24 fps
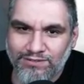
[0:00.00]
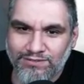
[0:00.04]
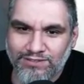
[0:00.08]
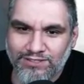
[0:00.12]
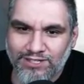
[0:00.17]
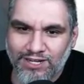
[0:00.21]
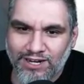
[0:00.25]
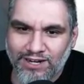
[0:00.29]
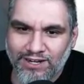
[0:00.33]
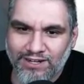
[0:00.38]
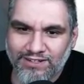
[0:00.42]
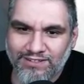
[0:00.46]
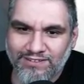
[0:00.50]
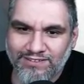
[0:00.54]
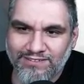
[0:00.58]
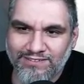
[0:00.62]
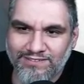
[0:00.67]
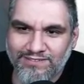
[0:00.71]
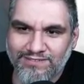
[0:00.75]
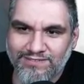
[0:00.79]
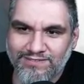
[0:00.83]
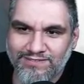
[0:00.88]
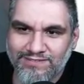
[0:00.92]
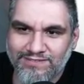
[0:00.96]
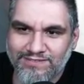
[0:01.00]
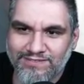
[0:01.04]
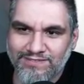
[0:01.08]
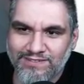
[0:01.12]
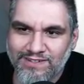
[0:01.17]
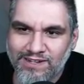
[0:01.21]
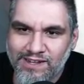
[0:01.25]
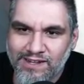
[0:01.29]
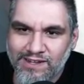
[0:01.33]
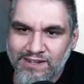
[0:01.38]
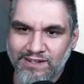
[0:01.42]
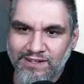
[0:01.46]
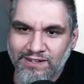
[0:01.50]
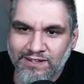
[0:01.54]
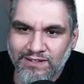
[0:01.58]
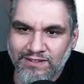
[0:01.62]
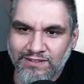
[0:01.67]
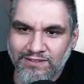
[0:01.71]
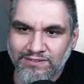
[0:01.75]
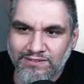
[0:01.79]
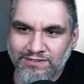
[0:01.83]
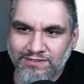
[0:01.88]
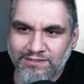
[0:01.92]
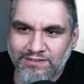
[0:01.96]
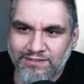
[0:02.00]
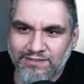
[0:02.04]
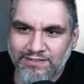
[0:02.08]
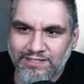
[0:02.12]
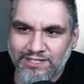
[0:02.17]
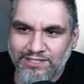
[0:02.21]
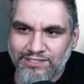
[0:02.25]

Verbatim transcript: say? Oh,